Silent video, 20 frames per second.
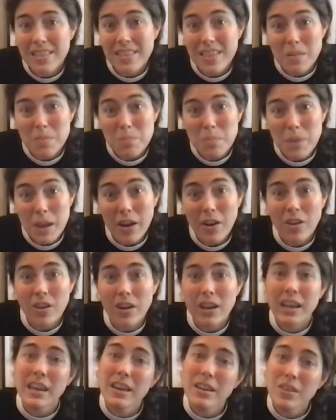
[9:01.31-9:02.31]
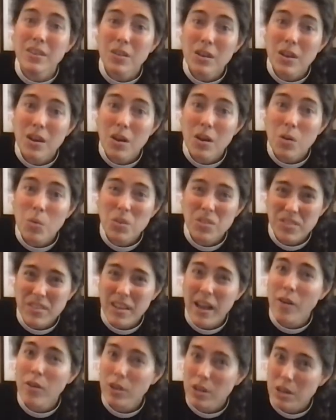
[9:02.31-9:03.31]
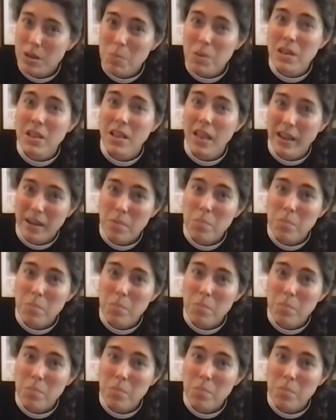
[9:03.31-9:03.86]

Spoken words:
that Mary was now going to be like